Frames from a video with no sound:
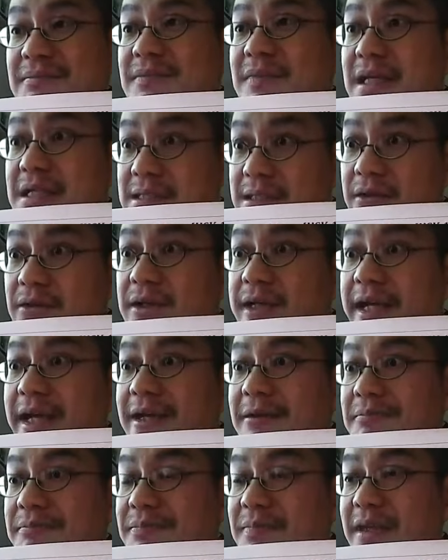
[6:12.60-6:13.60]
That's
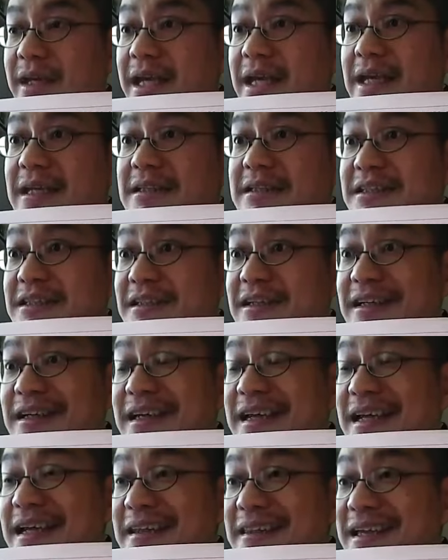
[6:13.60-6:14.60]
okay. And
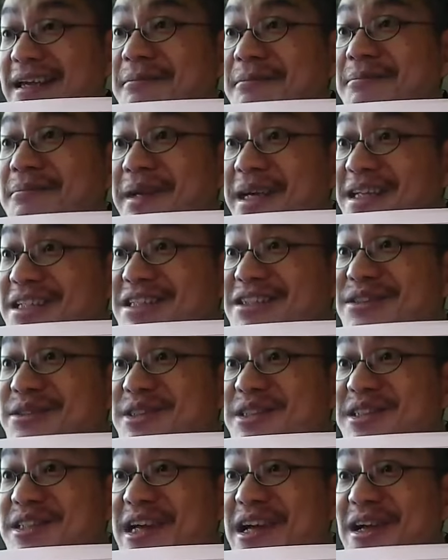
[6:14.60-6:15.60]
that makes you
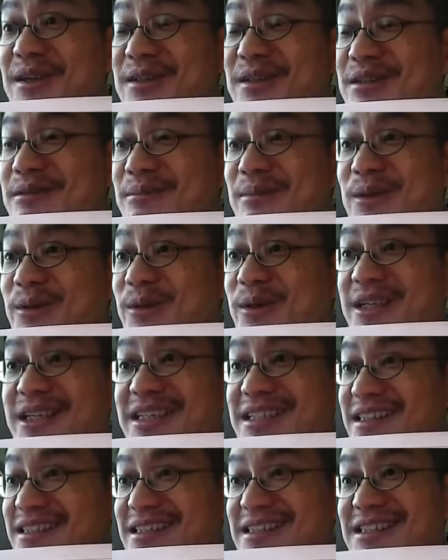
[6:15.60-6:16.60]
sound
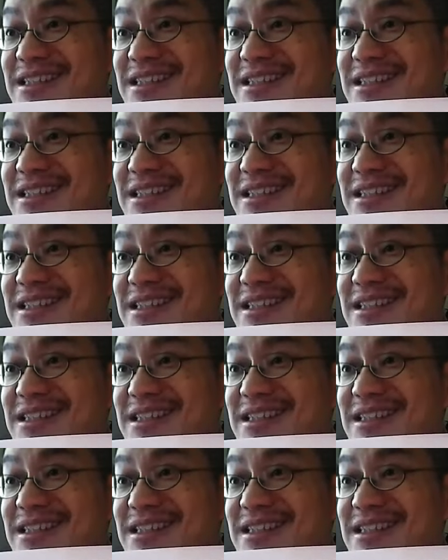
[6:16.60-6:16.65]
more